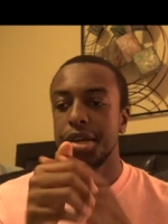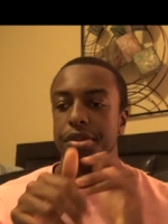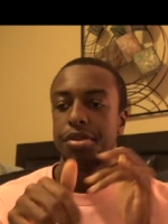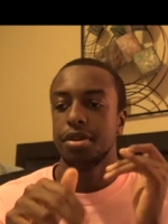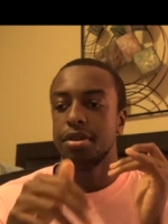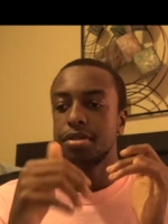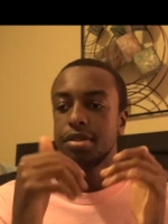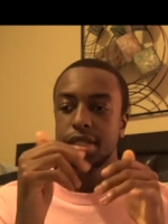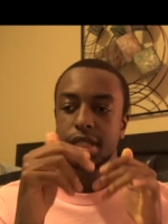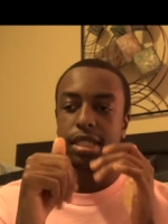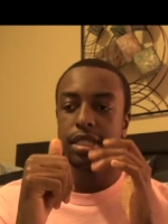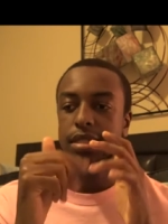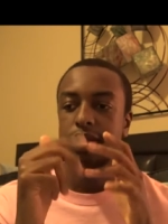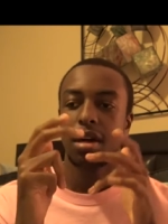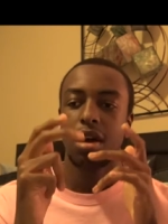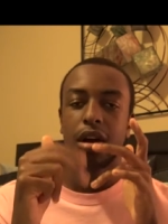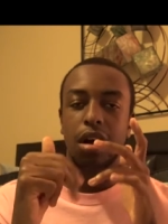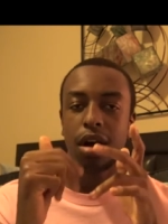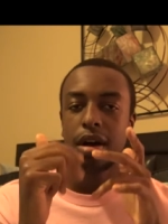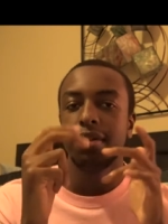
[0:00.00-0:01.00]
Those things
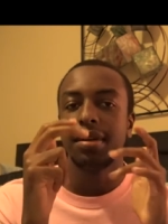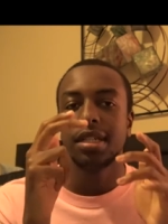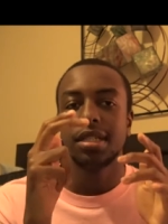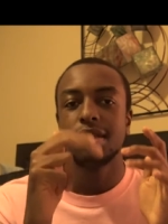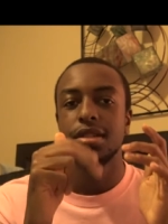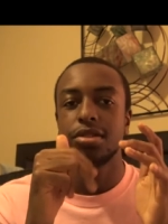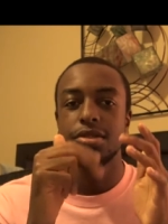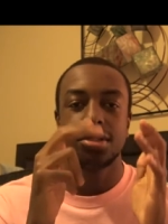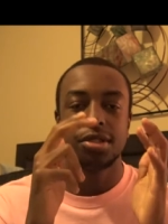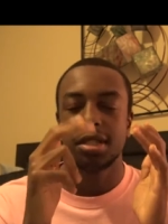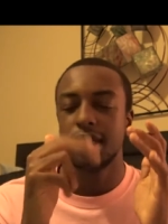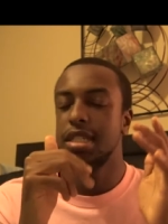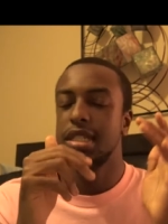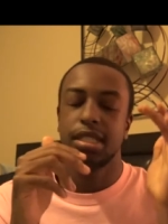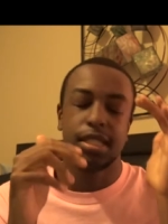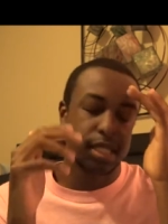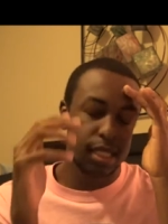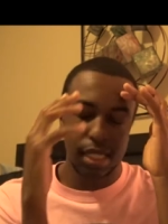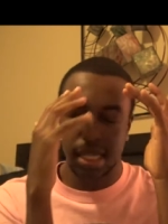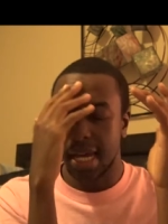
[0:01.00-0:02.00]
are always so tricky
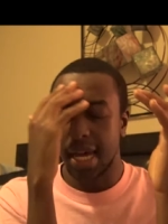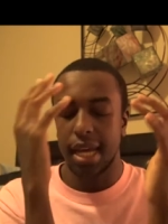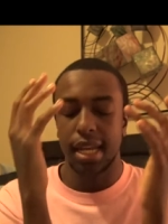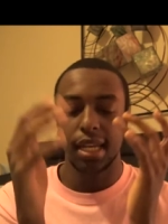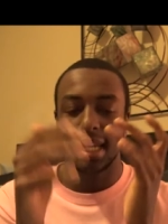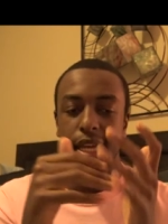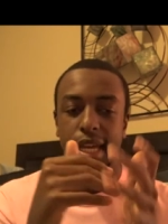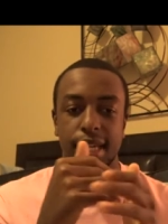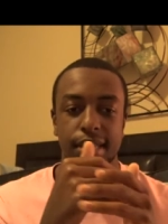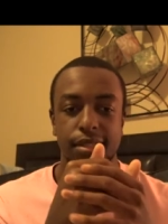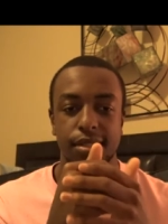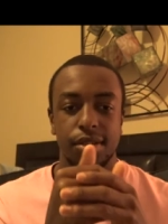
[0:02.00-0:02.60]
to kind of guess.